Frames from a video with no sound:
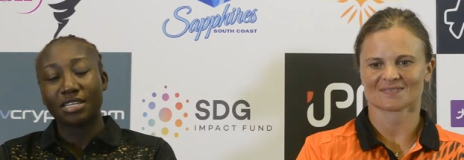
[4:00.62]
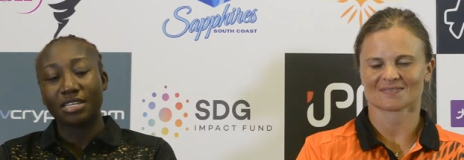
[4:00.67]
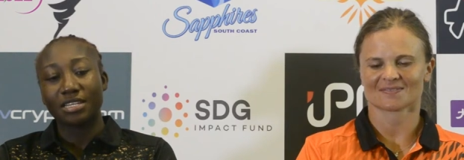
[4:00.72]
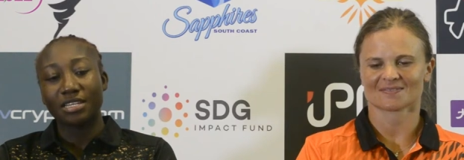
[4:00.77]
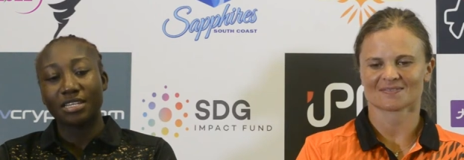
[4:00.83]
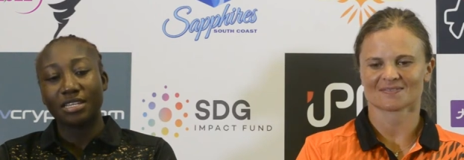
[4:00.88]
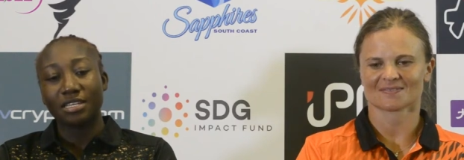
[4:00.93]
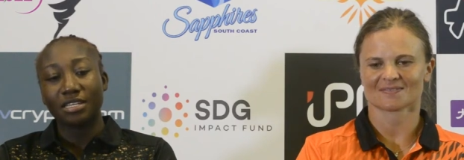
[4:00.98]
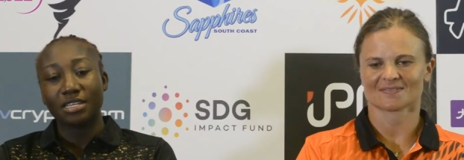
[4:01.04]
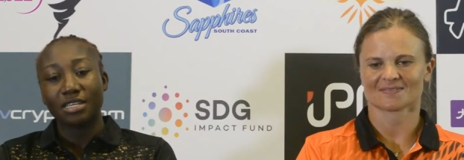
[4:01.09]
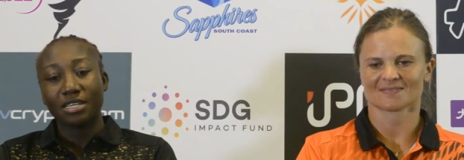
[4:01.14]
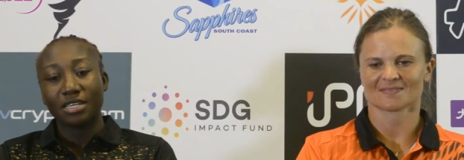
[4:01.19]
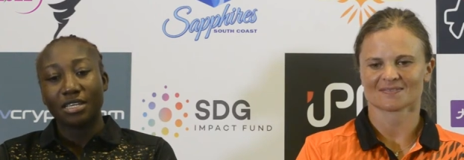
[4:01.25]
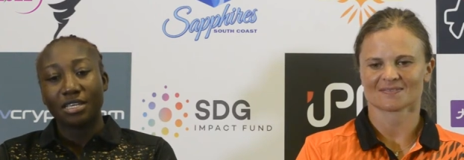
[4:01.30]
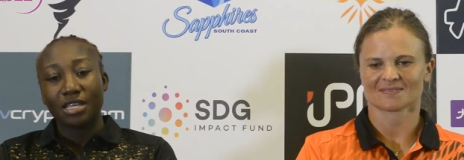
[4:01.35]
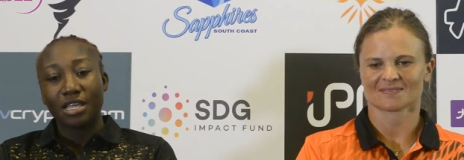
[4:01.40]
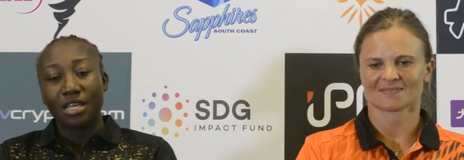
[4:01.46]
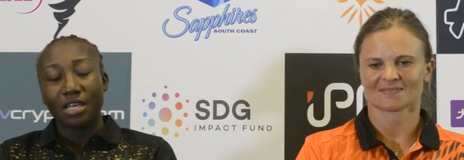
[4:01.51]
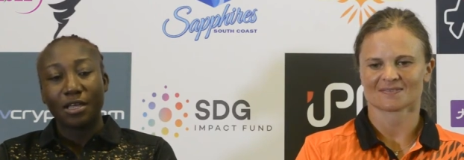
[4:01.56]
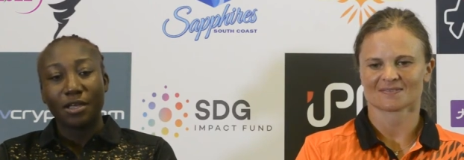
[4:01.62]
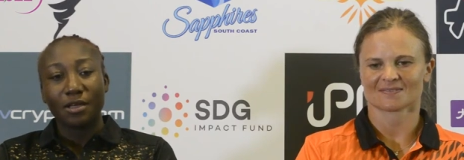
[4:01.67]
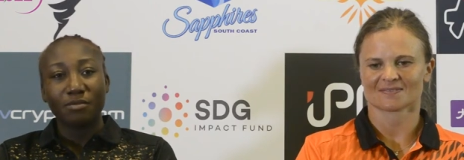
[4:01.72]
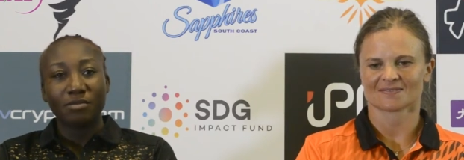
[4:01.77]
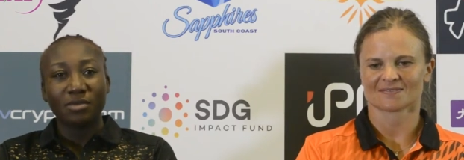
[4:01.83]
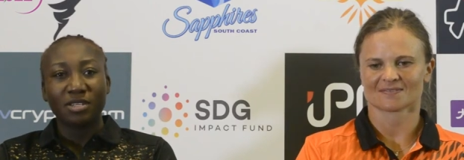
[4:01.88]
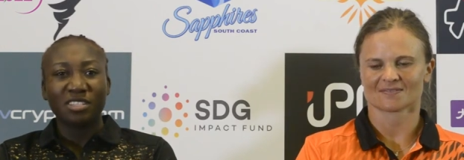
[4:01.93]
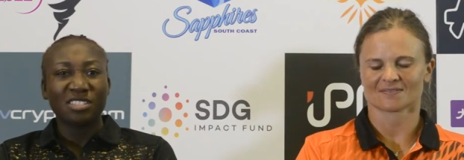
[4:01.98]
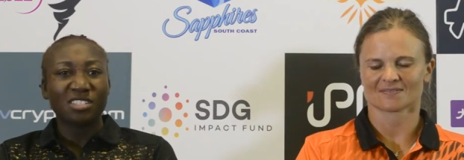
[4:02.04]
Speaker 1: And um,
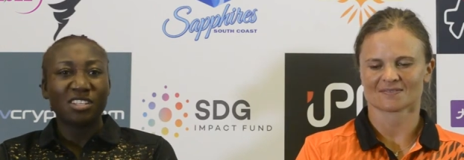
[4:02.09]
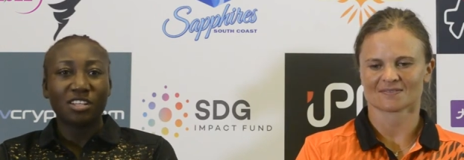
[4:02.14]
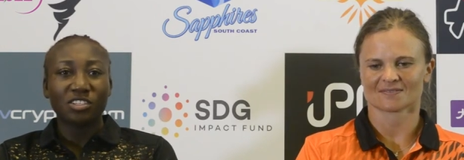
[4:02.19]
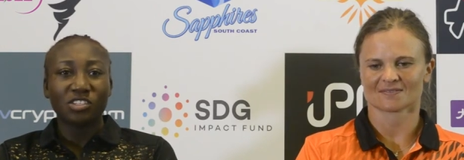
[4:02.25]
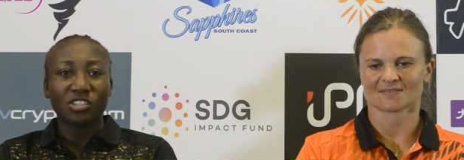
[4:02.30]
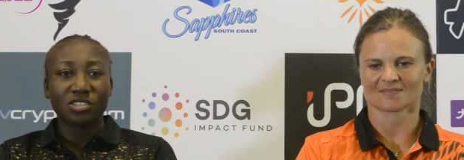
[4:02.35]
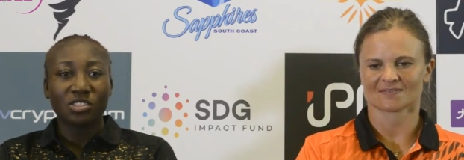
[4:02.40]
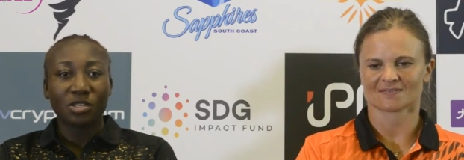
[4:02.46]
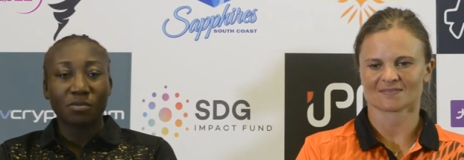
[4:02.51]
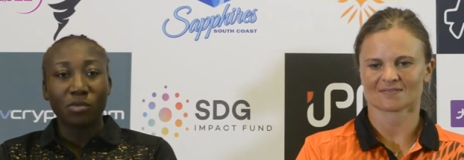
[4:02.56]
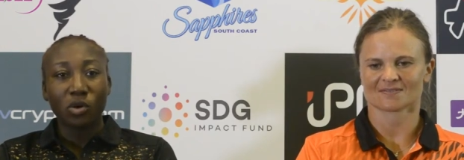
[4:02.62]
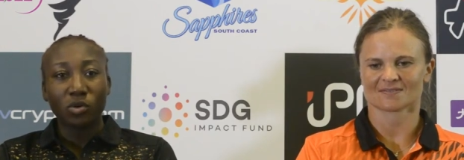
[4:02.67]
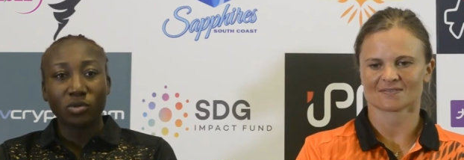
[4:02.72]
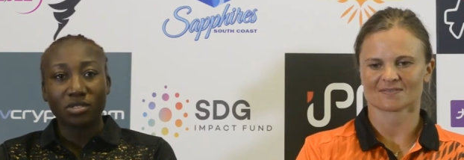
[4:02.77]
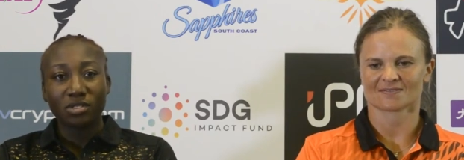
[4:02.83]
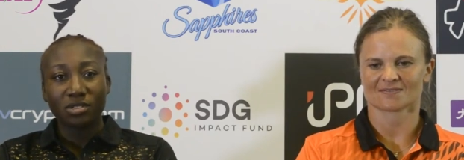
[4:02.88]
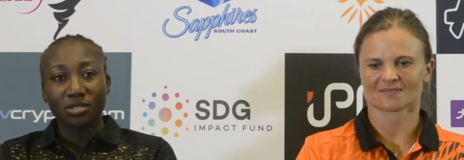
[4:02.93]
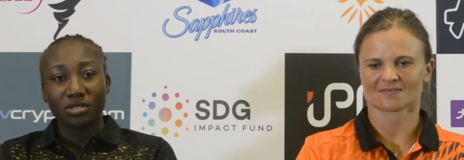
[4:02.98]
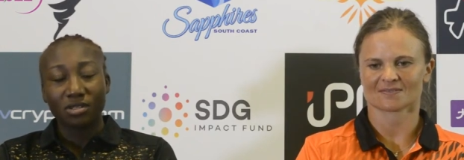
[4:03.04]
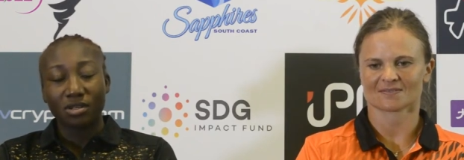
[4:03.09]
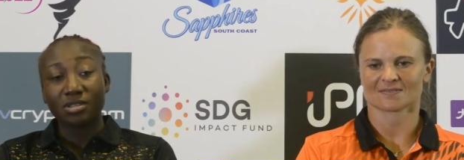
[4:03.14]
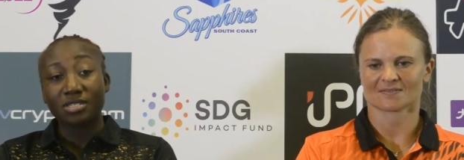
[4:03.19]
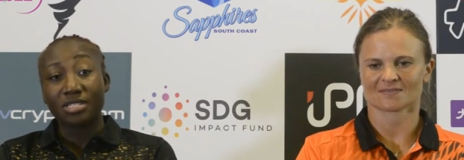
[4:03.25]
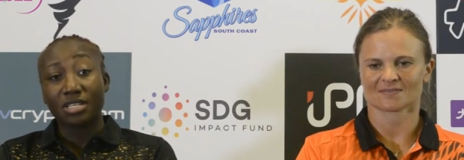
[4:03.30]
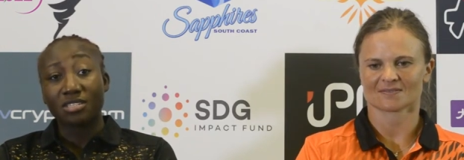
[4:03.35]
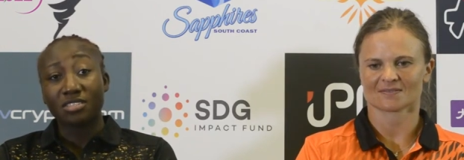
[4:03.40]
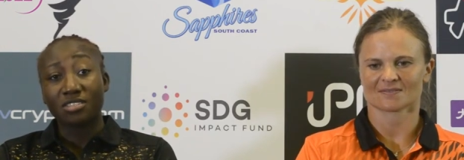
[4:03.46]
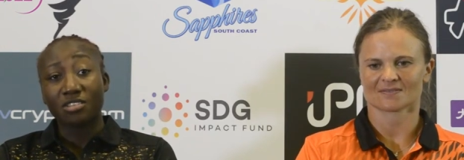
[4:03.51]
it's not just about
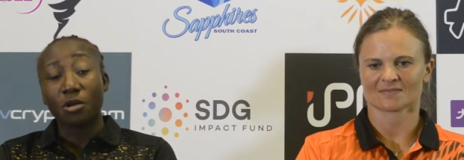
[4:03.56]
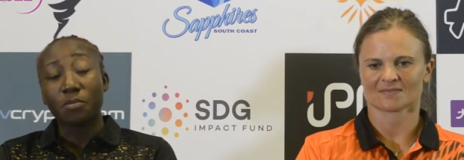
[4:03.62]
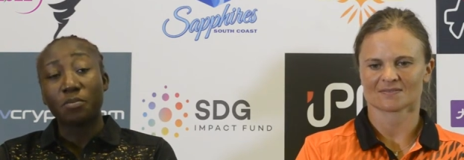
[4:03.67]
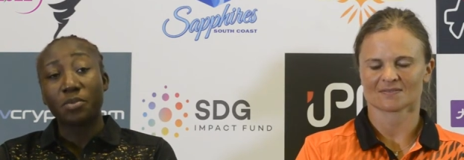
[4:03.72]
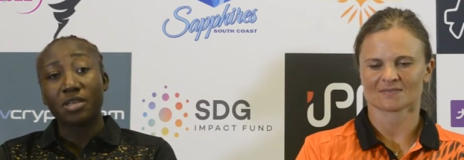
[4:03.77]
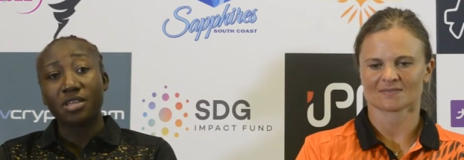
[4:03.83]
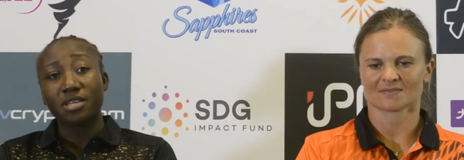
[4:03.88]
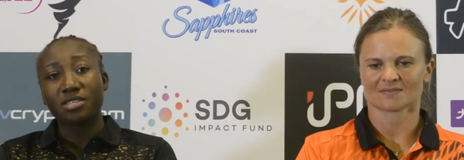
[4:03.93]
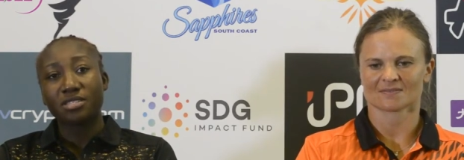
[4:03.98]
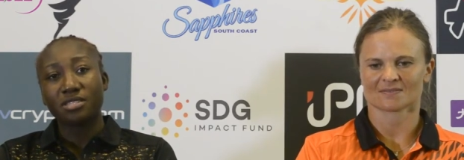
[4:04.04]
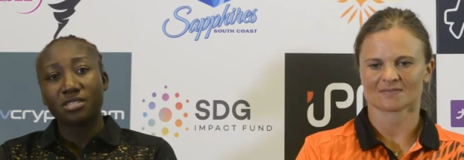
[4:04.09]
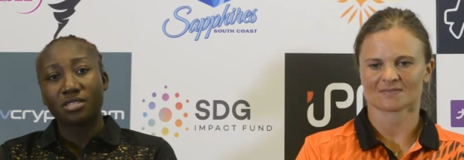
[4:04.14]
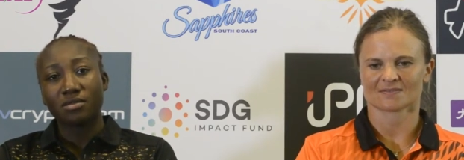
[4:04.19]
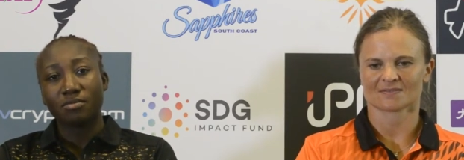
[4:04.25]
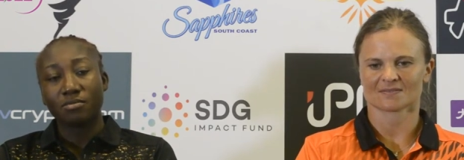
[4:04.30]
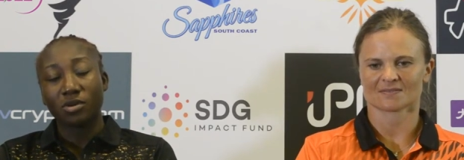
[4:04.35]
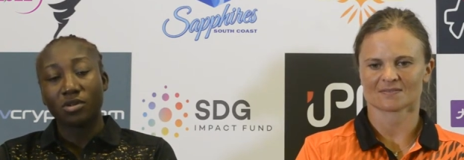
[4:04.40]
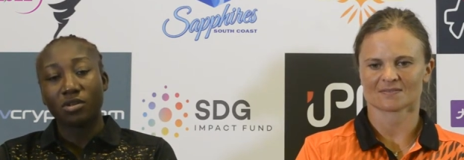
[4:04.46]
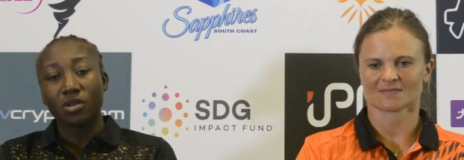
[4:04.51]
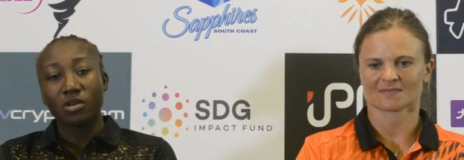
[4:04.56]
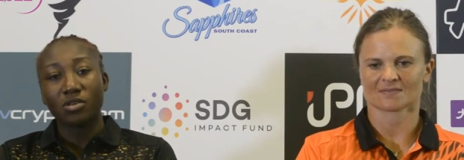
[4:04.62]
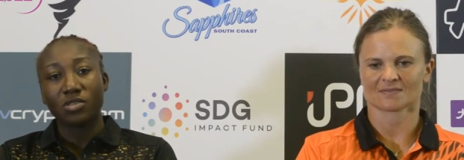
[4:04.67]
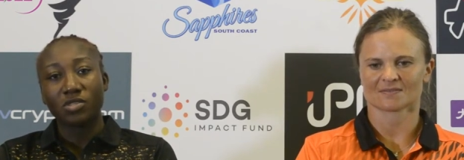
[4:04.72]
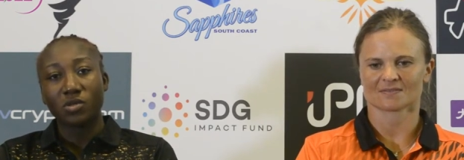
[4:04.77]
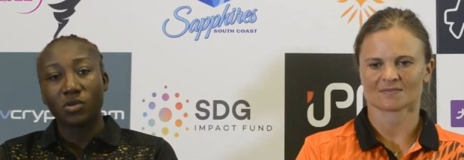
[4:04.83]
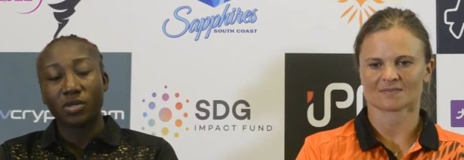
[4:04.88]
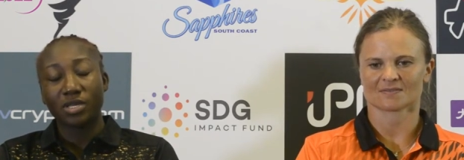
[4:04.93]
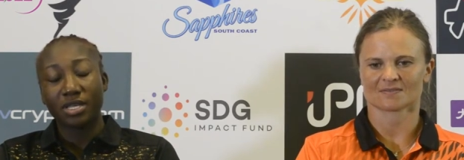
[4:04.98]
us as top players, but
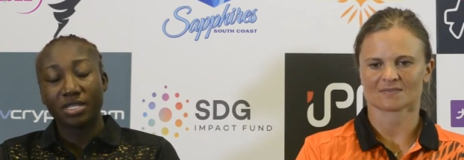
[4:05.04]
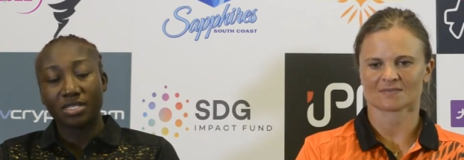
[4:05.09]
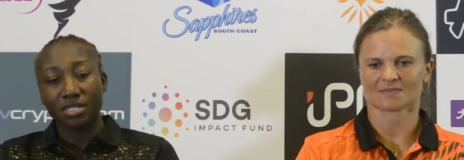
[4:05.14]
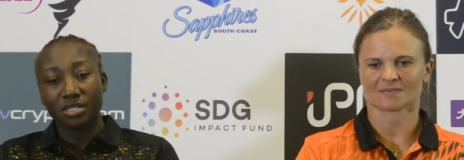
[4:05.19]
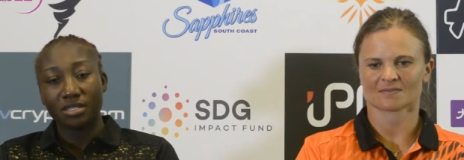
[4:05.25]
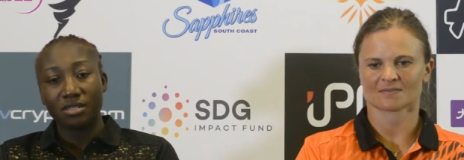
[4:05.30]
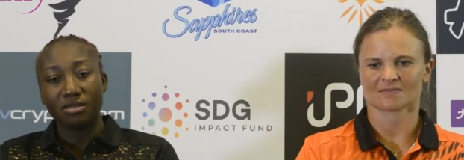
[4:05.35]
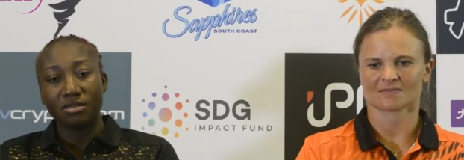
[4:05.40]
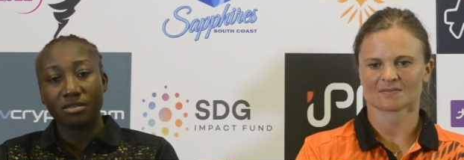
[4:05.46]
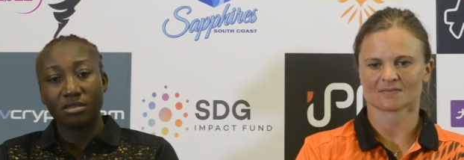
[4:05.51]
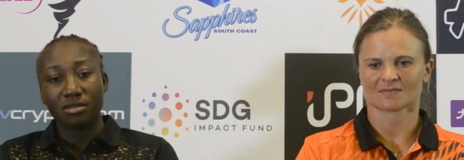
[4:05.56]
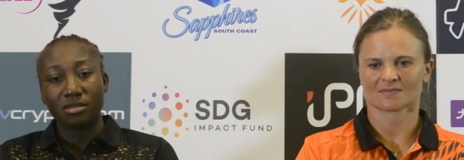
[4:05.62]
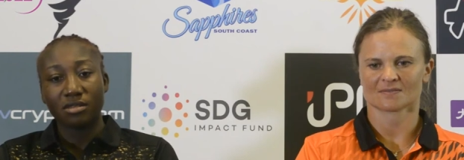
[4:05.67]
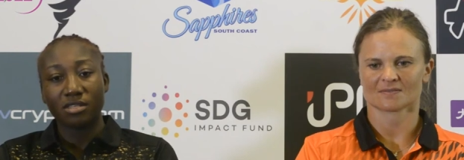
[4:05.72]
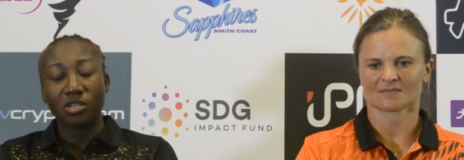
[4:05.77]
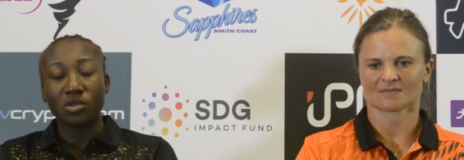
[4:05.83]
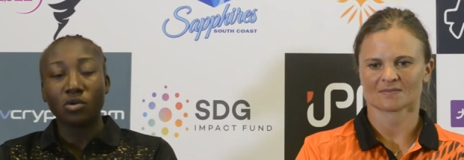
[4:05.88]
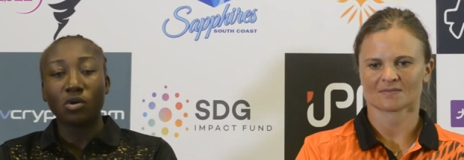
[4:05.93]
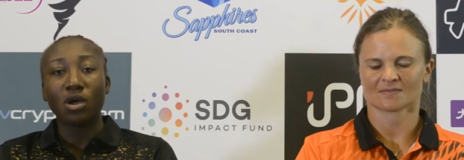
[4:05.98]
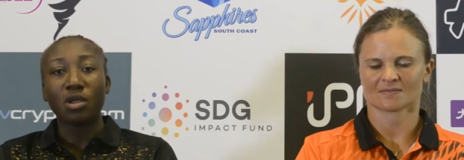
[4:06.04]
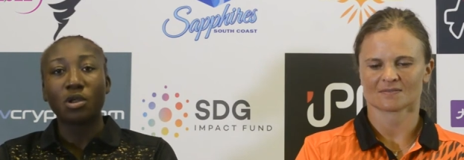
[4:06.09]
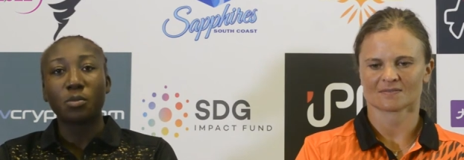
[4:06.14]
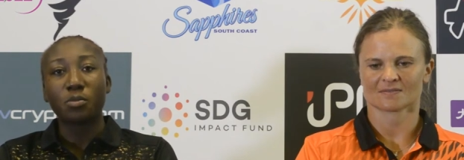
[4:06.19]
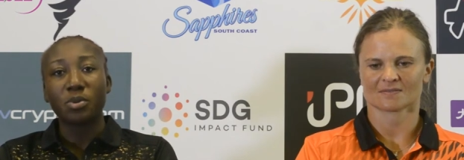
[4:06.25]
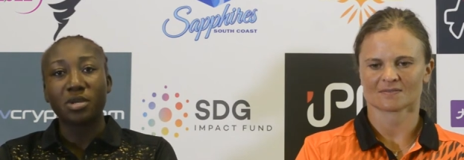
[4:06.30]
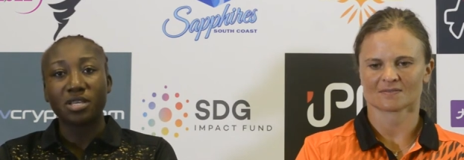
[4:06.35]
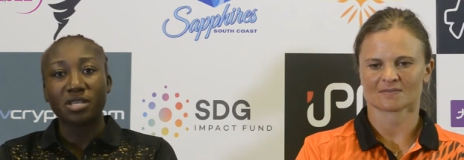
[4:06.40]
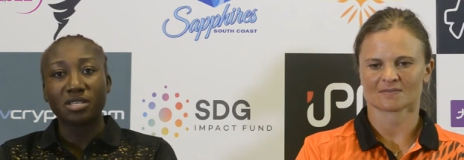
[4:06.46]
also getting, you know, other
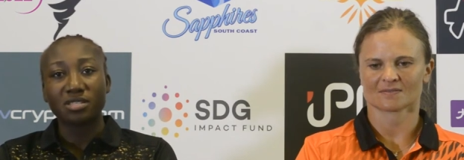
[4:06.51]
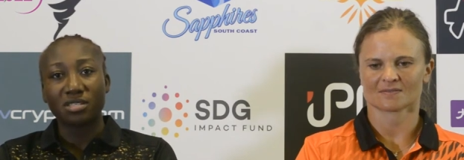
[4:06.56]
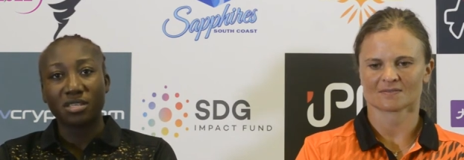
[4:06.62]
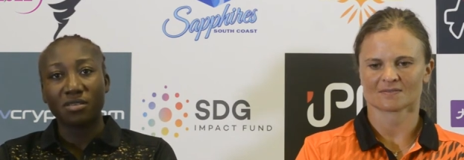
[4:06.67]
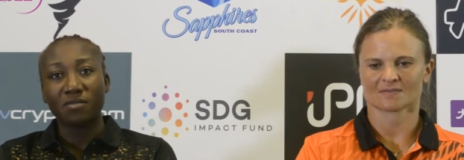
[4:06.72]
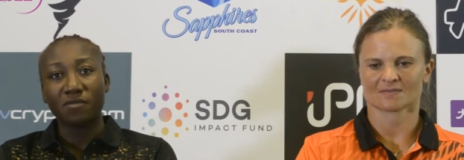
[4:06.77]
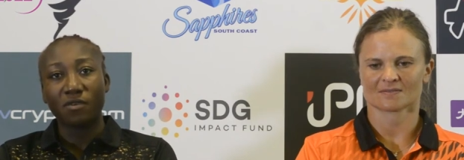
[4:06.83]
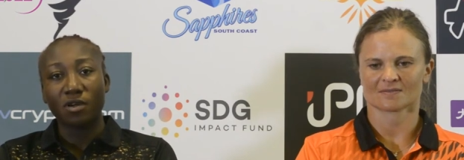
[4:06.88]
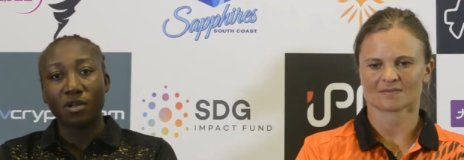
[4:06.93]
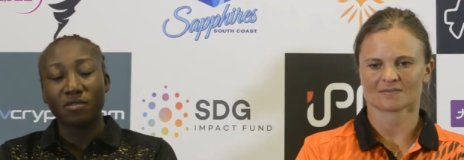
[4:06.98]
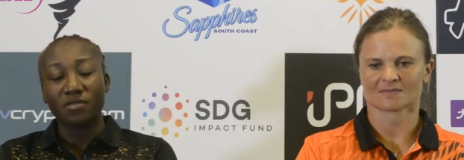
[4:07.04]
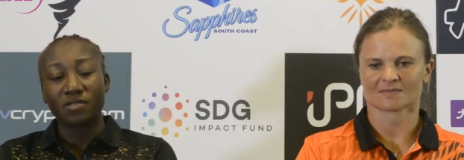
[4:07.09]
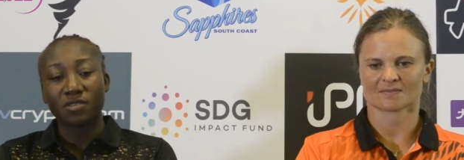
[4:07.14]
players involved.